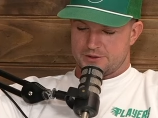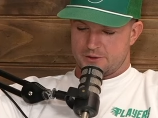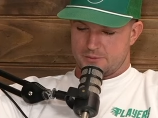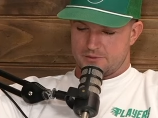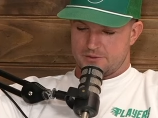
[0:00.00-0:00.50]

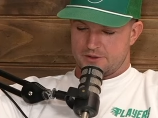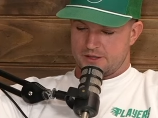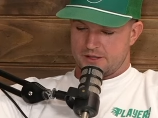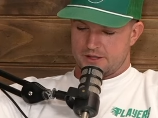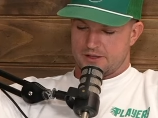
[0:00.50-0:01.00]
So
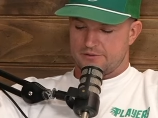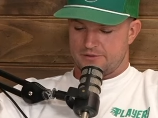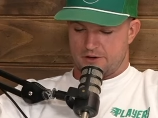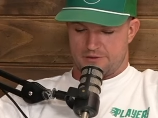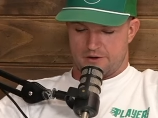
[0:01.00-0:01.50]
people are
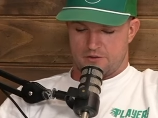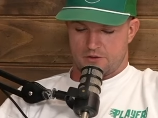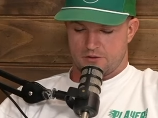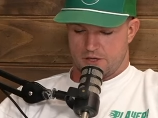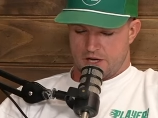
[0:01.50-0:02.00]
very, very
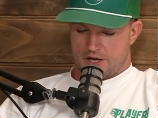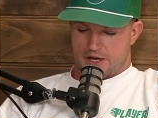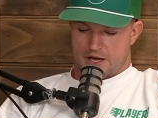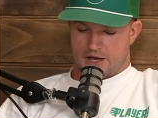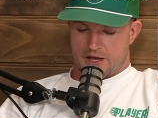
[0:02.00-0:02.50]
wrong.
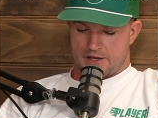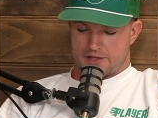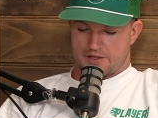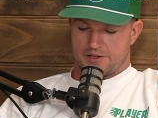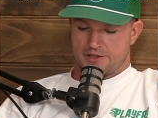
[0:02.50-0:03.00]

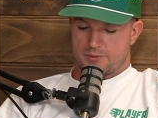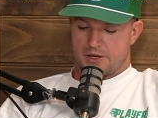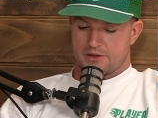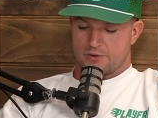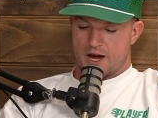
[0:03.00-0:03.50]
Uh, the Steelers
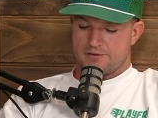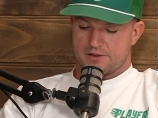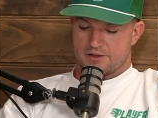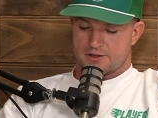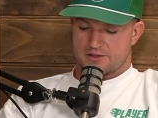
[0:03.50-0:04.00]
beat the
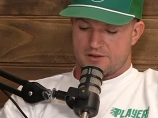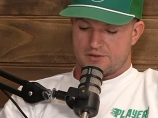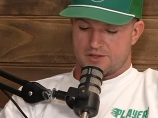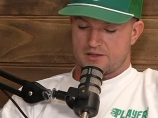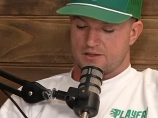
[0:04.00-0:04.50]
Ravens
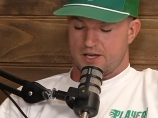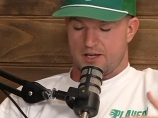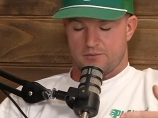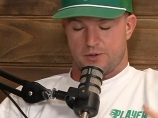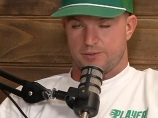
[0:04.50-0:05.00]
17 to
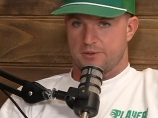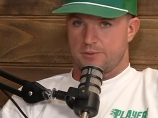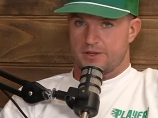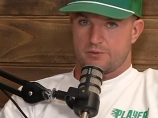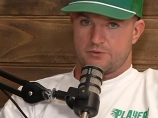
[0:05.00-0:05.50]
10. Probably mm. the
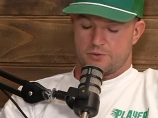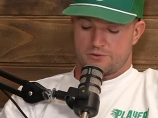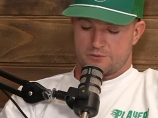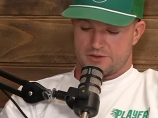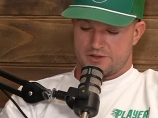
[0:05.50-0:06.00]
best
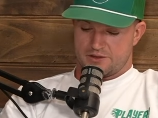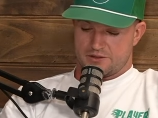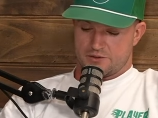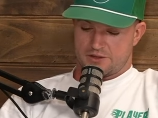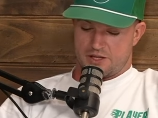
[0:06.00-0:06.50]
performance from the
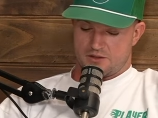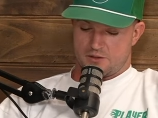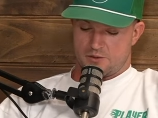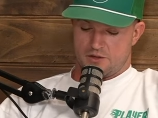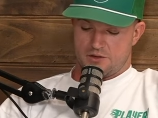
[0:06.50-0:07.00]
Steelers all
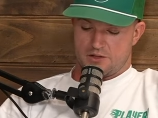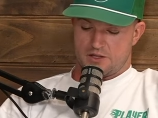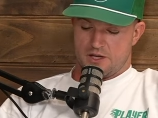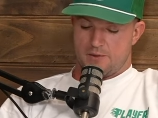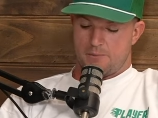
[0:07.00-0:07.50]
season, to be
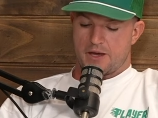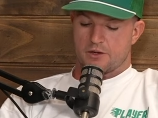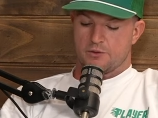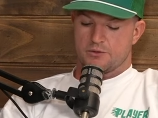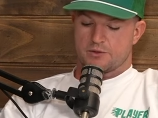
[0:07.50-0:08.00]
honest.
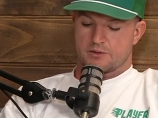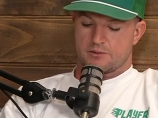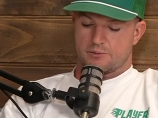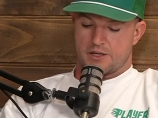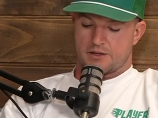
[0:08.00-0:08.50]
Bengals
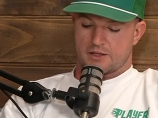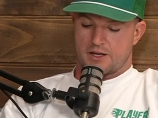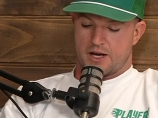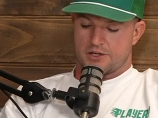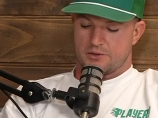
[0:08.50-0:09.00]
beat the
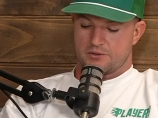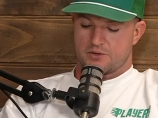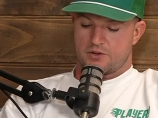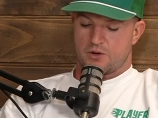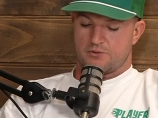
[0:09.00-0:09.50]

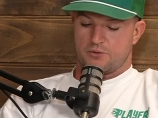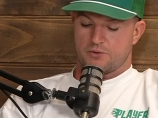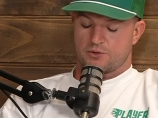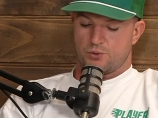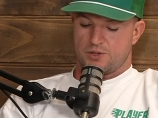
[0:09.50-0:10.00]
Cardinals
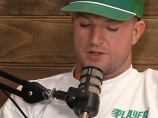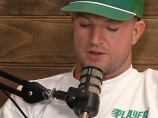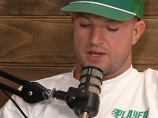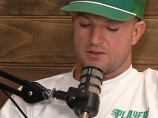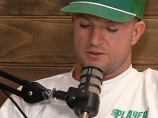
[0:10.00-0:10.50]
34 20.
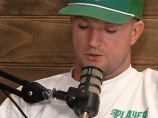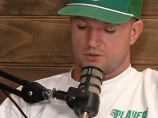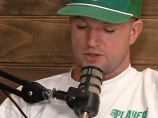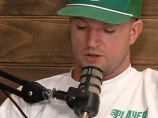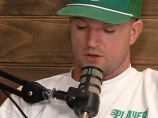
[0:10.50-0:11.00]
They
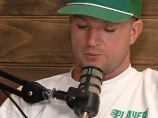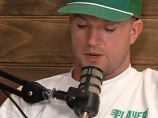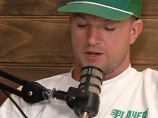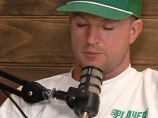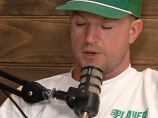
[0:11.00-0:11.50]
looked a lot better.